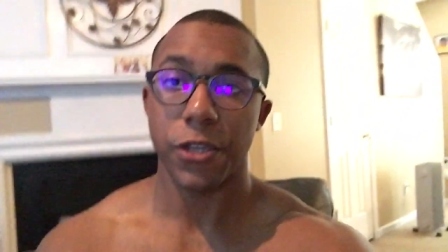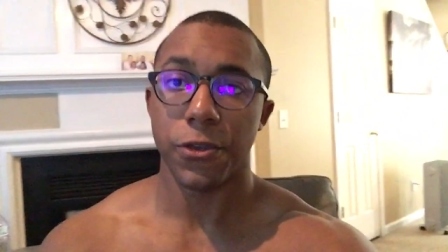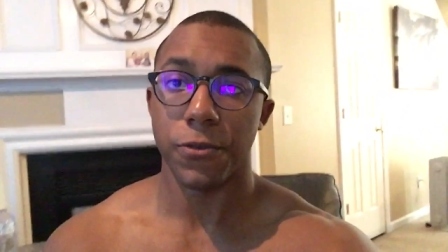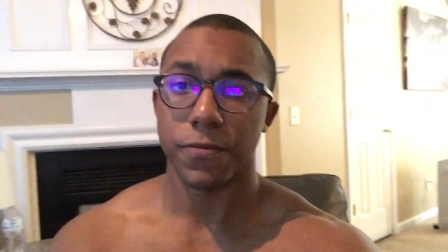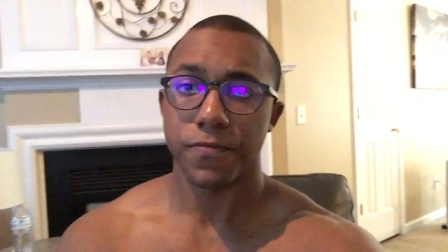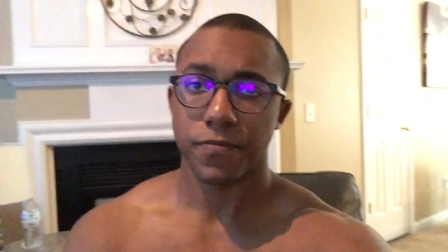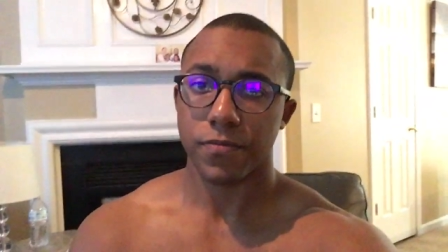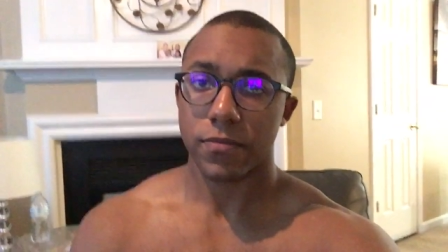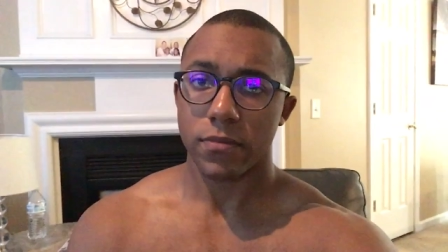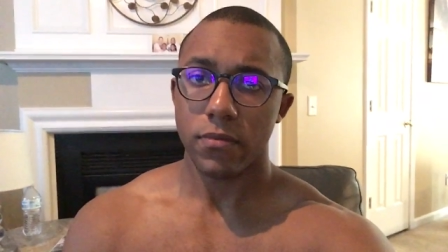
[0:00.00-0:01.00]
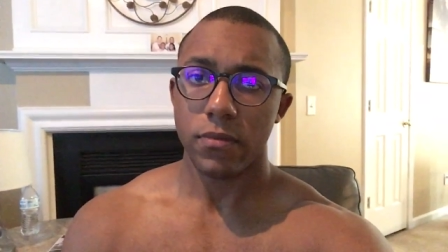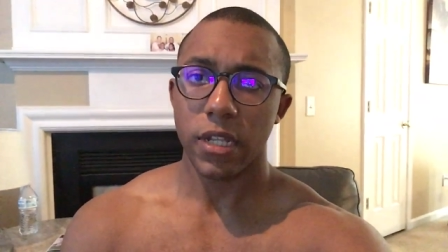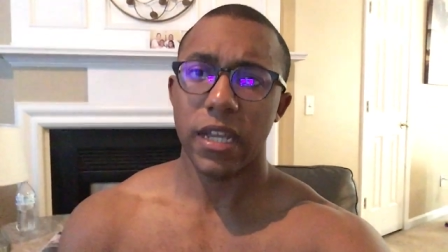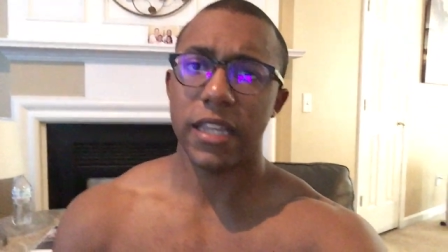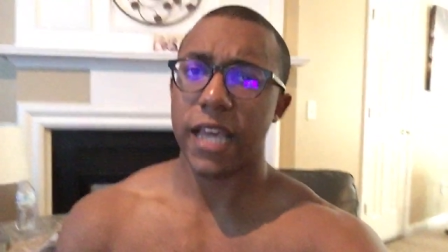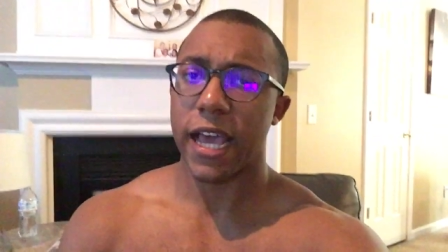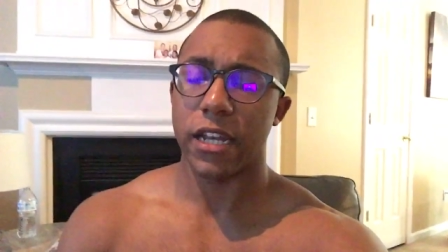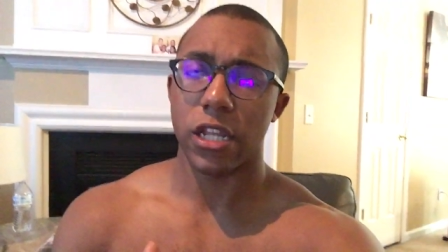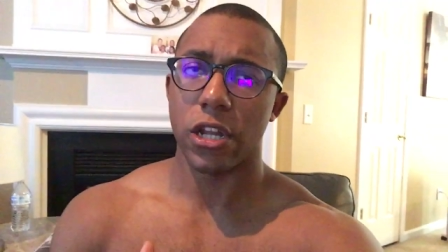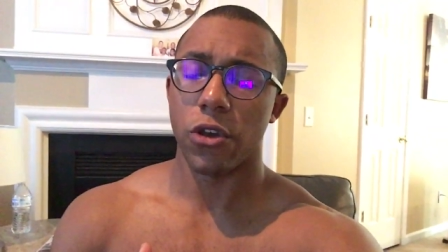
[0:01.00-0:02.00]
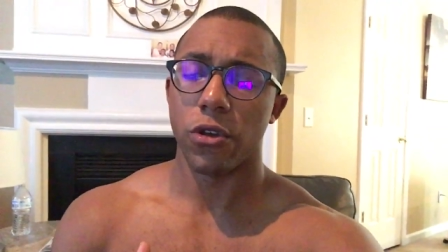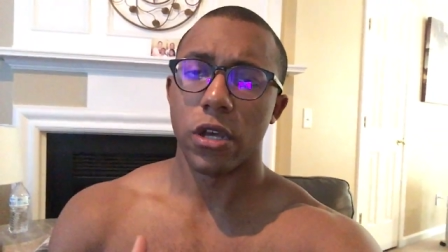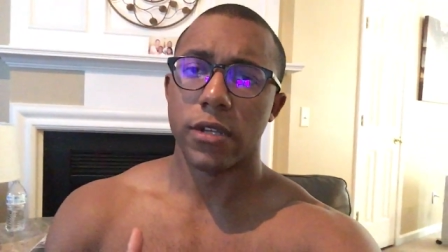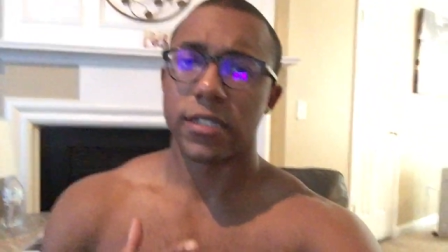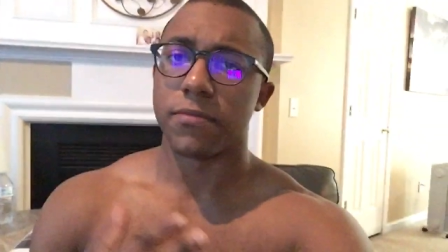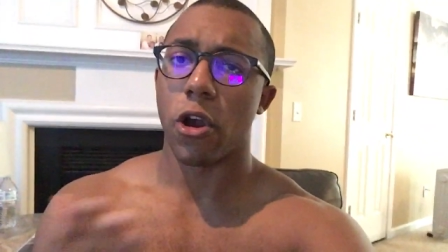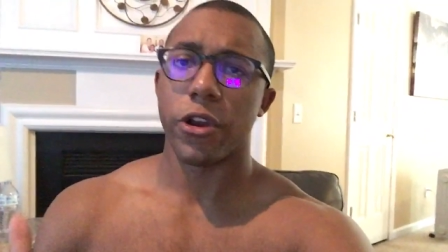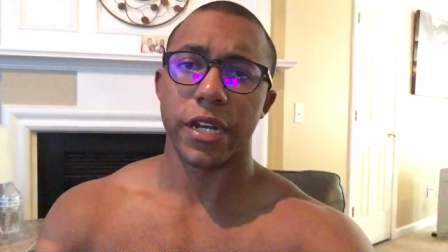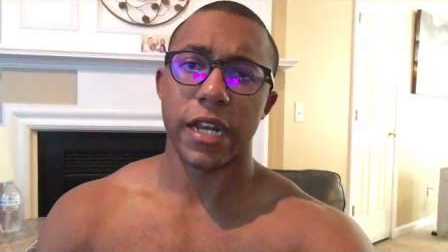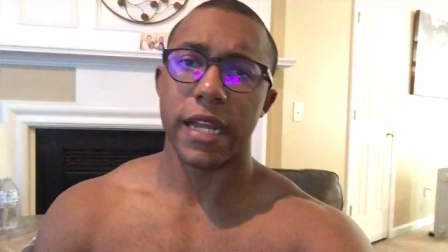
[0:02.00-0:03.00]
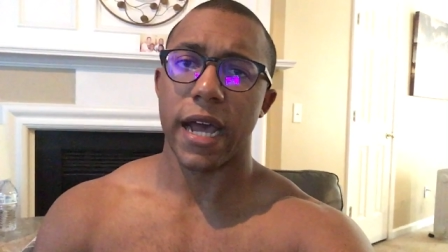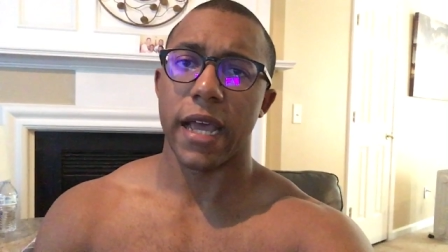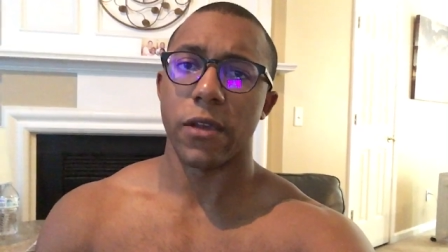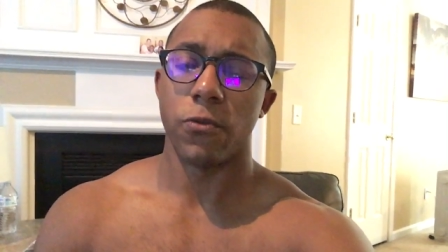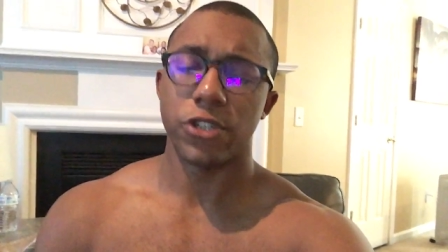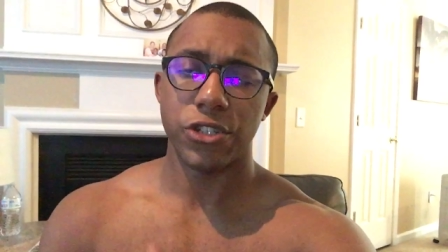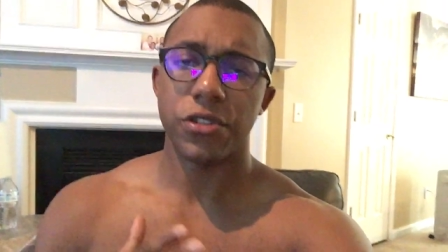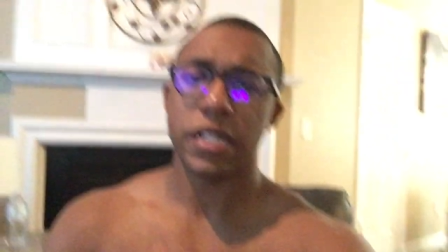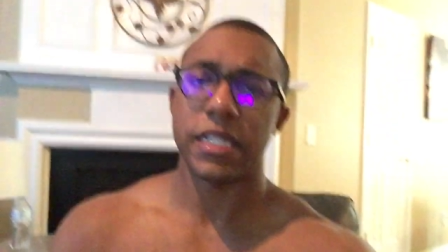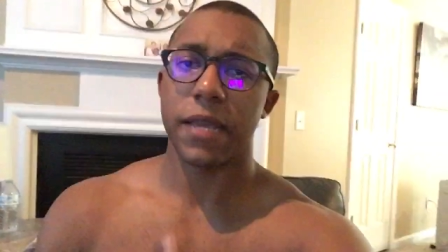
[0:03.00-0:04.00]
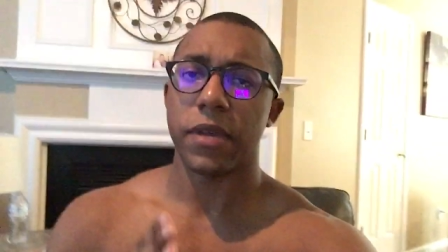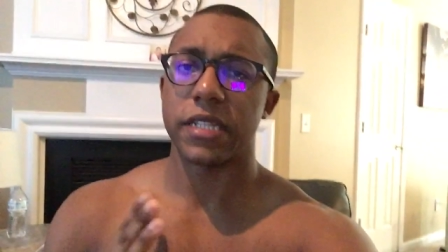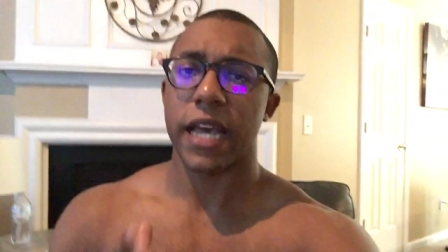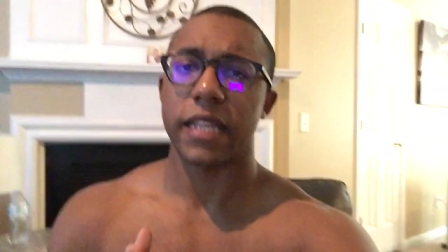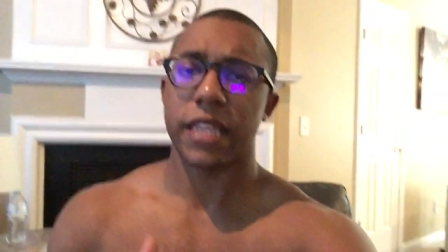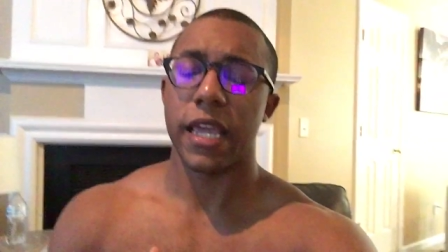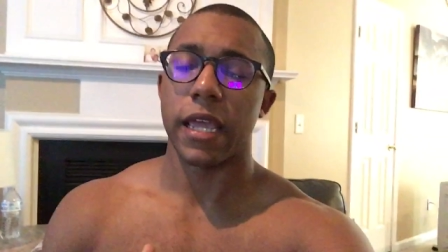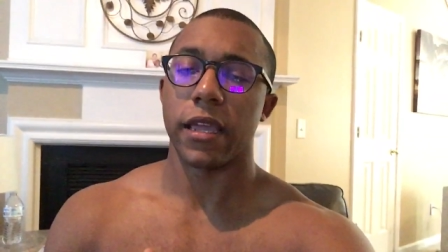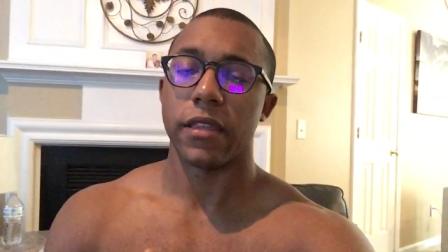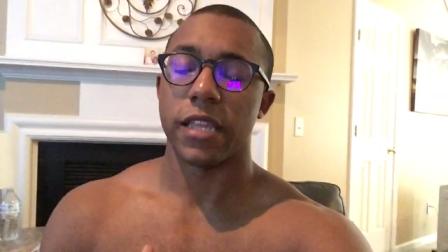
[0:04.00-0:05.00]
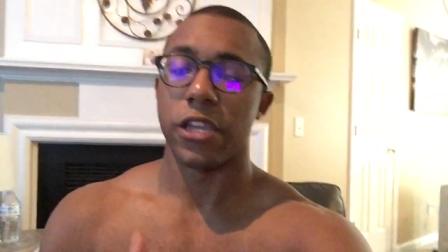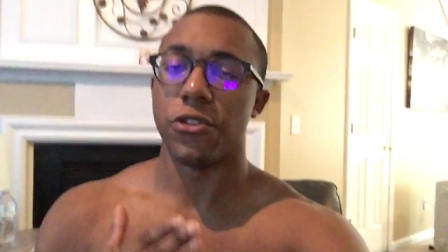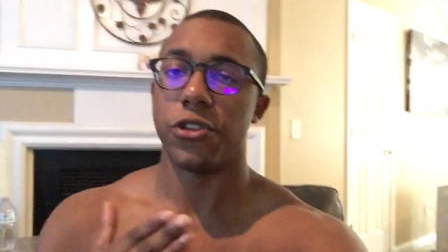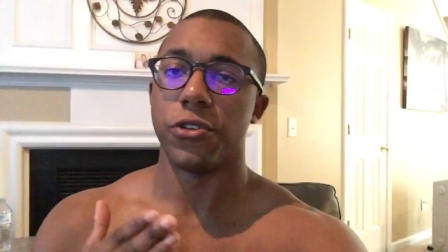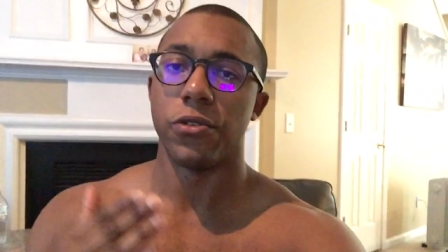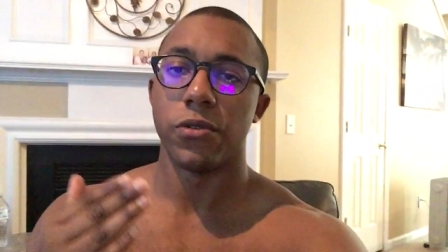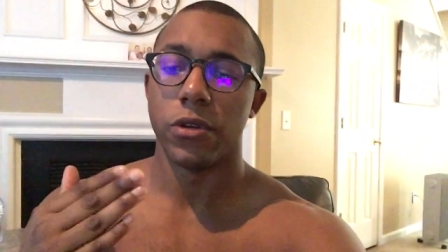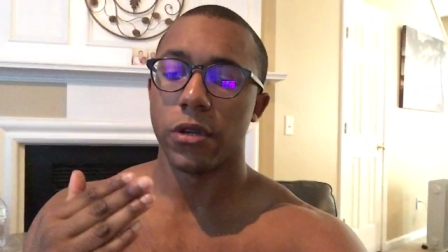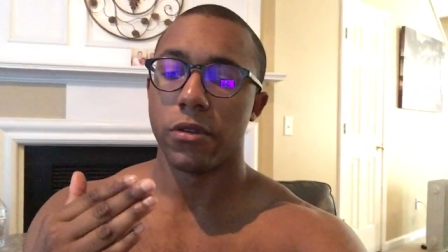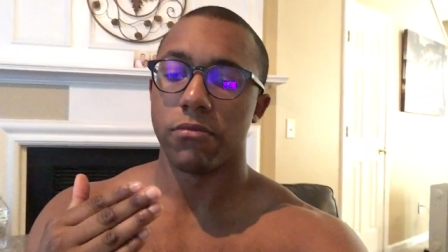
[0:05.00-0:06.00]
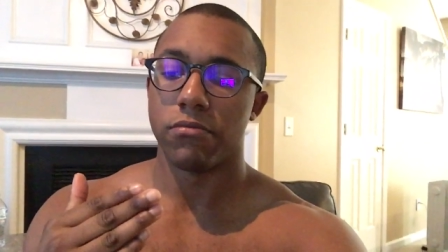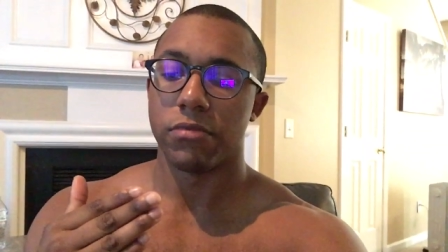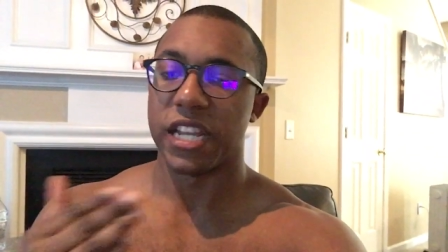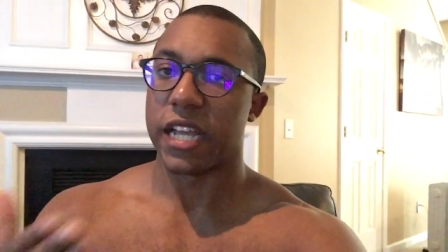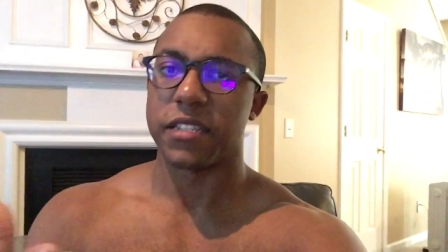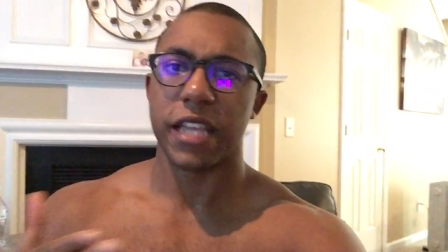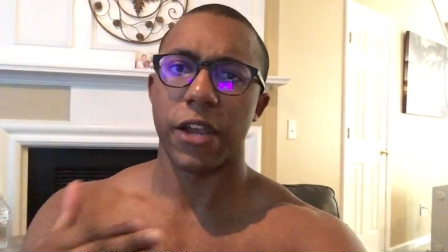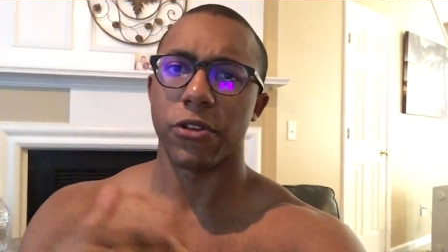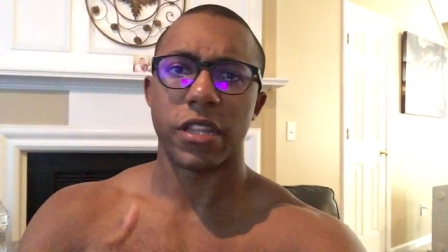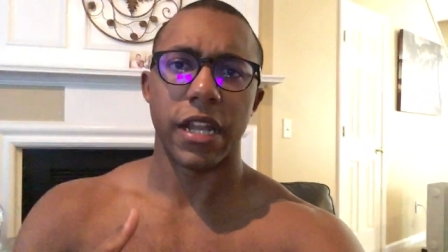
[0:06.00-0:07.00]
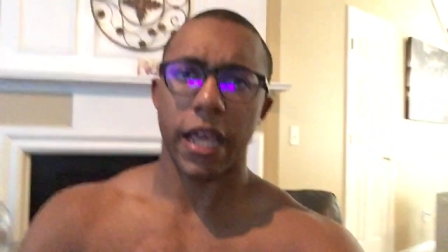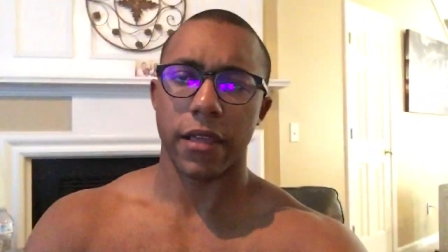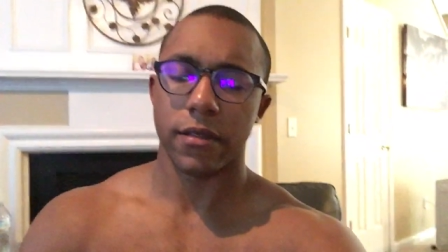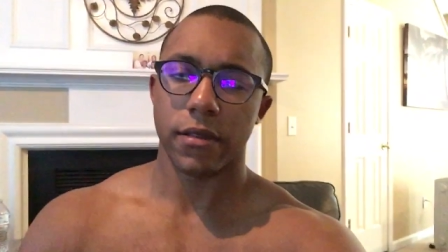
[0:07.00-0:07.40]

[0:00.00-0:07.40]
you that, tomorrow you're going to die, would you do the same exact thing that you do the next day or today?